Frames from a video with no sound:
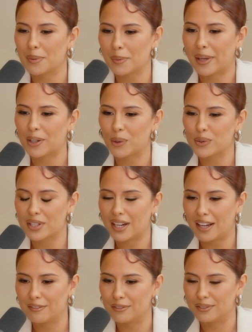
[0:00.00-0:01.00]
of my goals that
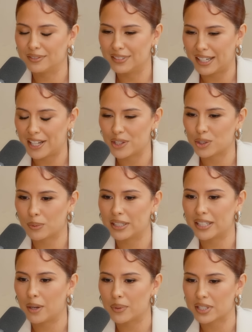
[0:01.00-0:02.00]
I used to
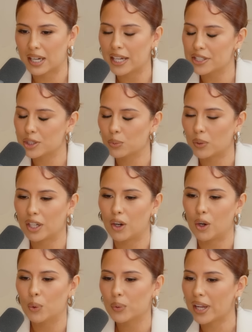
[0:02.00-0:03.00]
write down was like, I just want to
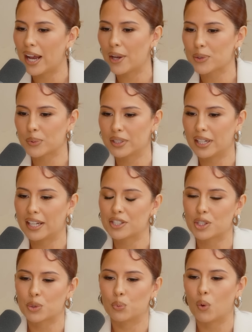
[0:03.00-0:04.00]
own a house one day. I
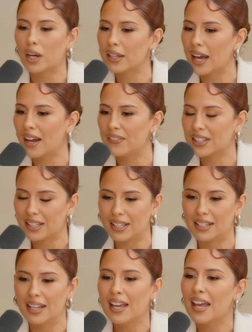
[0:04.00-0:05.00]
just want to have a
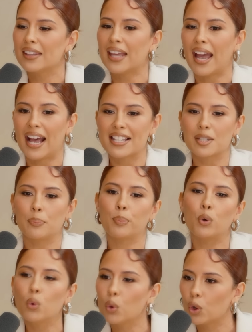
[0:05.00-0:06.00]
kid that has a
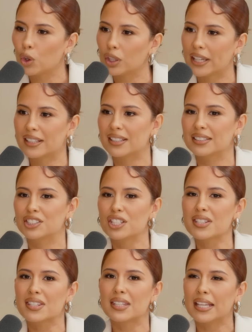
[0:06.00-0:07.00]
pool, like
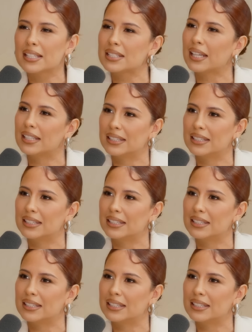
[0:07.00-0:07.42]
just things like